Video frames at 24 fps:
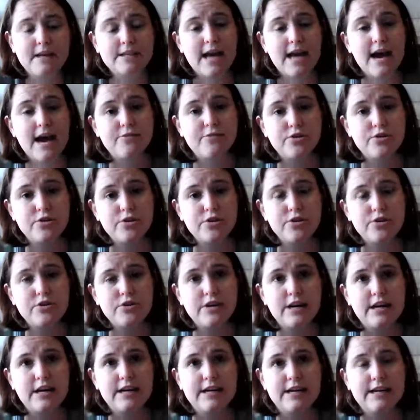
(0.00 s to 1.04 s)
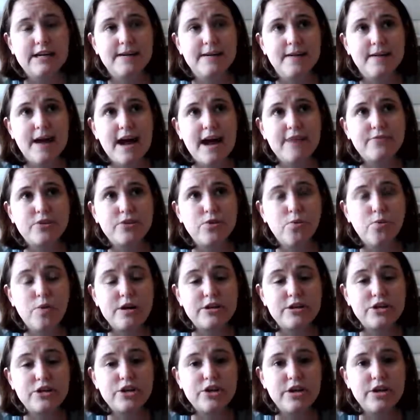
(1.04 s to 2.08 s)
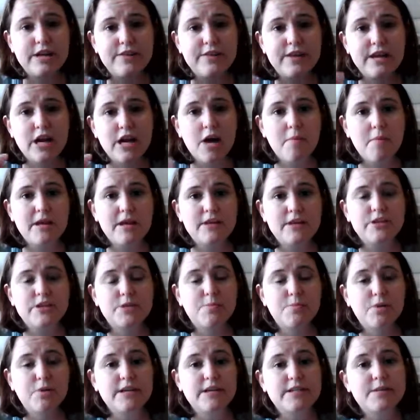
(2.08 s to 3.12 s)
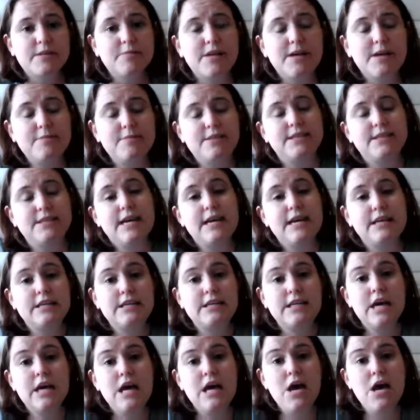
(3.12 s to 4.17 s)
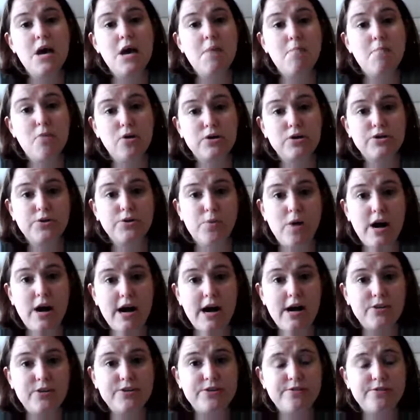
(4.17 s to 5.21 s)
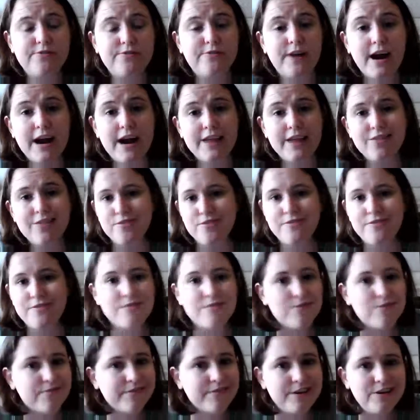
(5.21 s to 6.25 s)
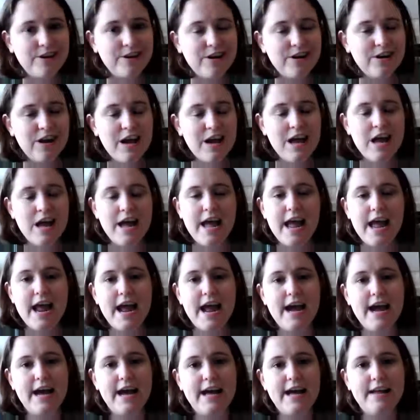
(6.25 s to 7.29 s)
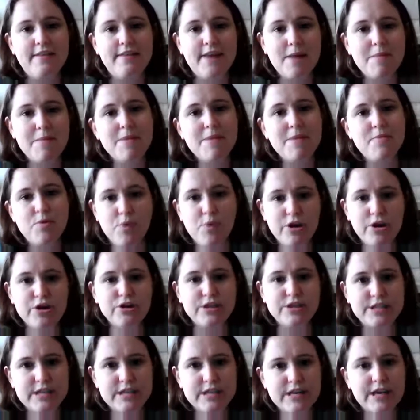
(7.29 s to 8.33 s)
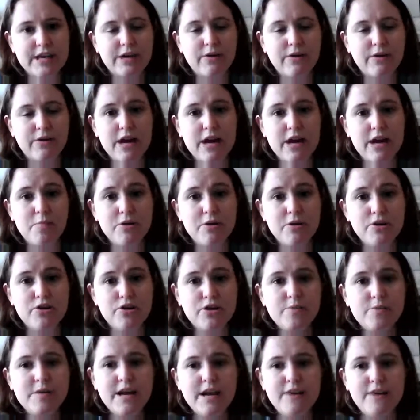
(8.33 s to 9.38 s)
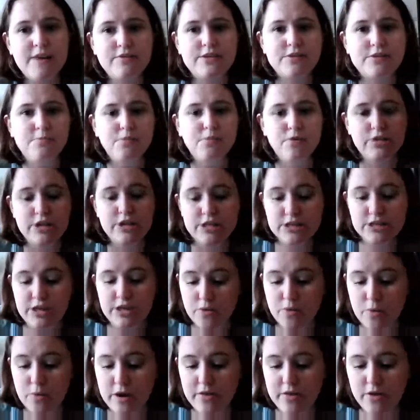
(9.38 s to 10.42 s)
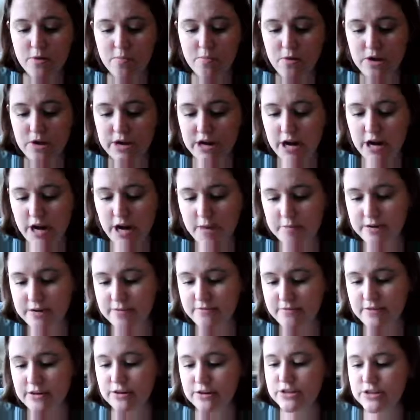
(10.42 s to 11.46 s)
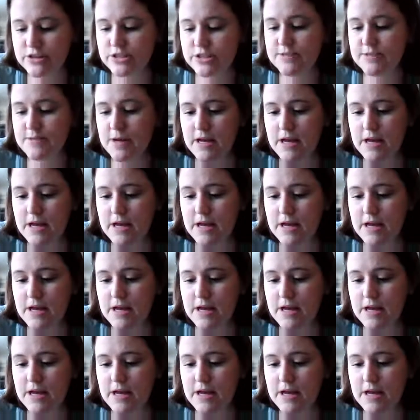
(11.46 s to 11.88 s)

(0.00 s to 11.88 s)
after winter and then coming into spring, sometimes it takes birds a while to find their favorite feeder, and that may be what you're seeing right now. But you should be having some blue jays on the way. They're pretty common at feeders.